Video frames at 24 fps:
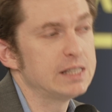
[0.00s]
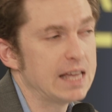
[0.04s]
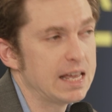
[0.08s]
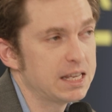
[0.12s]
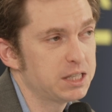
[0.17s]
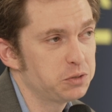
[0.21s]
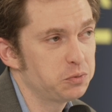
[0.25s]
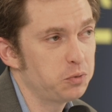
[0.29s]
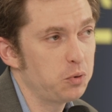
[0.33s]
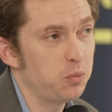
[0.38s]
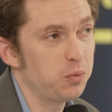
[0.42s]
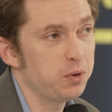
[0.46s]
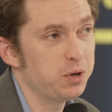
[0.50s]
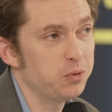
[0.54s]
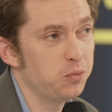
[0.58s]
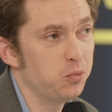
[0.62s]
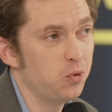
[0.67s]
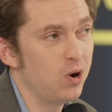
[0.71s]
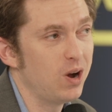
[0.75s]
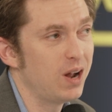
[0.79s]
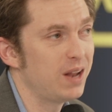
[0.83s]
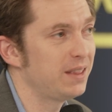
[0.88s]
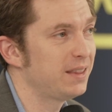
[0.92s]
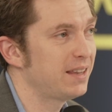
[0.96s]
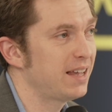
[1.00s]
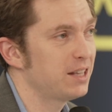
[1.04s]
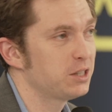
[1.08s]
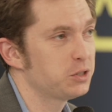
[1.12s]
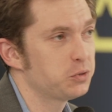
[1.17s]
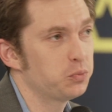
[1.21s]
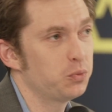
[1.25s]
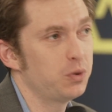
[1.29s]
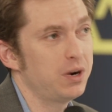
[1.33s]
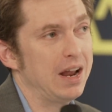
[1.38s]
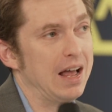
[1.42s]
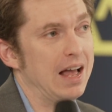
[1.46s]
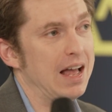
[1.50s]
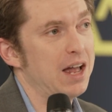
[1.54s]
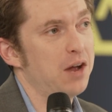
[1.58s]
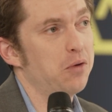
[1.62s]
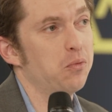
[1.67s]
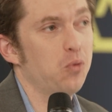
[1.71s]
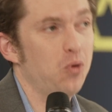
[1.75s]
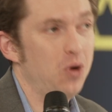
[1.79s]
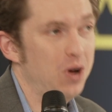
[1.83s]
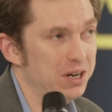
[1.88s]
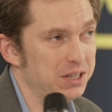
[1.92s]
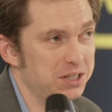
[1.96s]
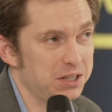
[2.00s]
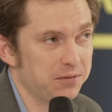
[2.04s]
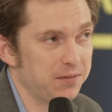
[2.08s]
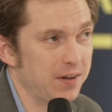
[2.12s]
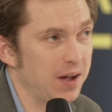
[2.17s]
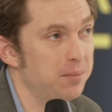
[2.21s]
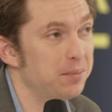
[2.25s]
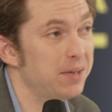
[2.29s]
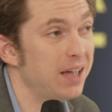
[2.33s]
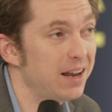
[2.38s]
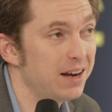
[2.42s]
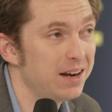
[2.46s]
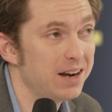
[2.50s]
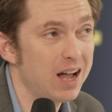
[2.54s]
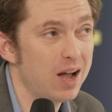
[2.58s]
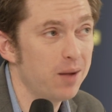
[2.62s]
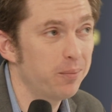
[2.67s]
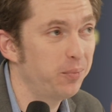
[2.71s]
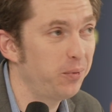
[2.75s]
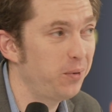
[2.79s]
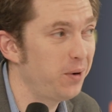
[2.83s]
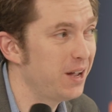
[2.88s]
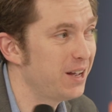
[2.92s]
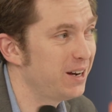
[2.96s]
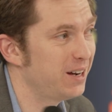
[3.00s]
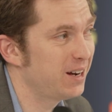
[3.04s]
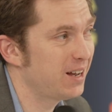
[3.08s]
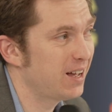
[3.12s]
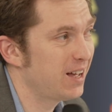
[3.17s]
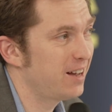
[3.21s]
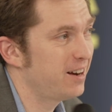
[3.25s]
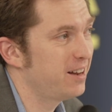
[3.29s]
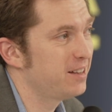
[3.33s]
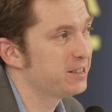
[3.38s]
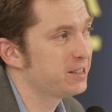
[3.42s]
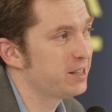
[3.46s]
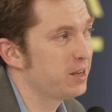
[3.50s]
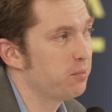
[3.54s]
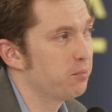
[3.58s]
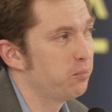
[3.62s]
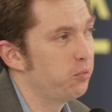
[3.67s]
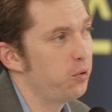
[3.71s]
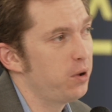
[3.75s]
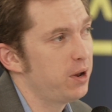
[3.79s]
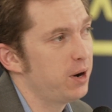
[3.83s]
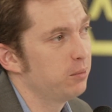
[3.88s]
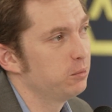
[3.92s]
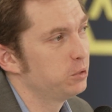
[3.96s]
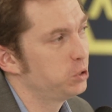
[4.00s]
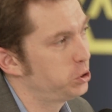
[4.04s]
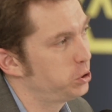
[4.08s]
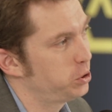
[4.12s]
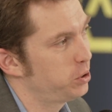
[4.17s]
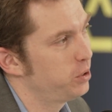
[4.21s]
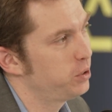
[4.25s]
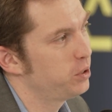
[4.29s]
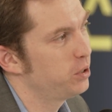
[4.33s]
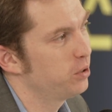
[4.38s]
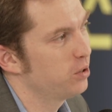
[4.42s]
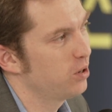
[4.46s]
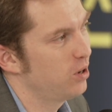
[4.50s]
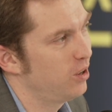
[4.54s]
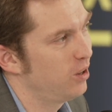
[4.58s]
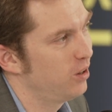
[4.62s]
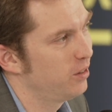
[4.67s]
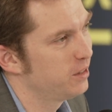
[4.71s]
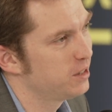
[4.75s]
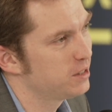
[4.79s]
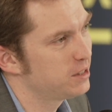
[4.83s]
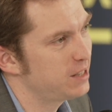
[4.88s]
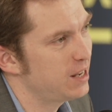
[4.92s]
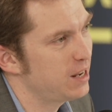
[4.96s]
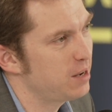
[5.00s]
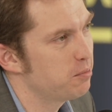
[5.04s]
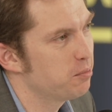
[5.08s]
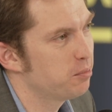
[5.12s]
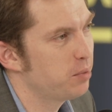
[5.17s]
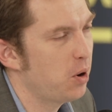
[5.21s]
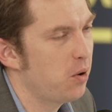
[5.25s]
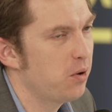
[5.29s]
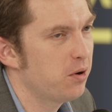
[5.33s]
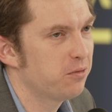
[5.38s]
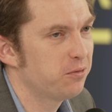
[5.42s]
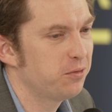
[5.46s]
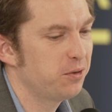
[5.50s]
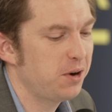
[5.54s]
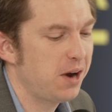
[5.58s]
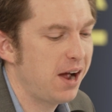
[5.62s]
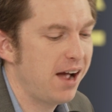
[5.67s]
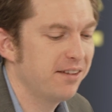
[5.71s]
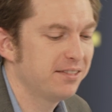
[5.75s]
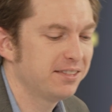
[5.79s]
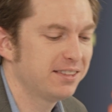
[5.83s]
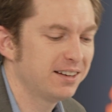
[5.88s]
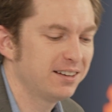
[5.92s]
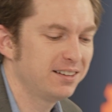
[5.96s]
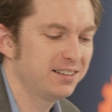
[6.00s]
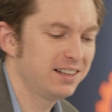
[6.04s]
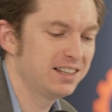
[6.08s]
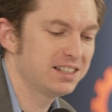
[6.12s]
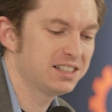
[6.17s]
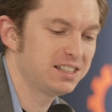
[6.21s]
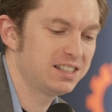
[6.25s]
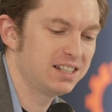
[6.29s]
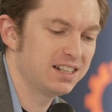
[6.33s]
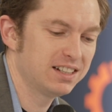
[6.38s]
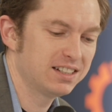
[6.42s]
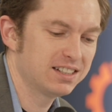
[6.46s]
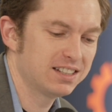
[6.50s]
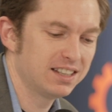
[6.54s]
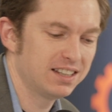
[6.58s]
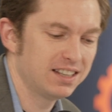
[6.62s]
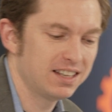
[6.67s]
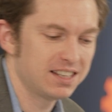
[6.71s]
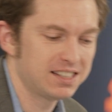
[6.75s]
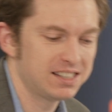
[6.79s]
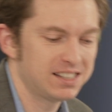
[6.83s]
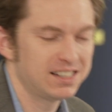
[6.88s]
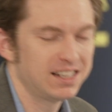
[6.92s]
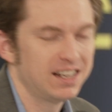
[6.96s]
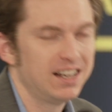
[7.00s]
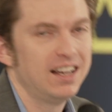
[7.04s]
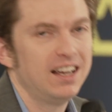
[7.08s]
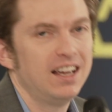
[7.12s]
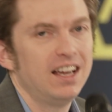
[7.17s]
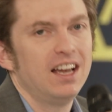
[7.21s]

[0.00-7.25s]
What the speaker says: That's what we want. That's what I want. If I'm getting operated on at some point, I'm sure you're all in the same boat if you're out there listening to this.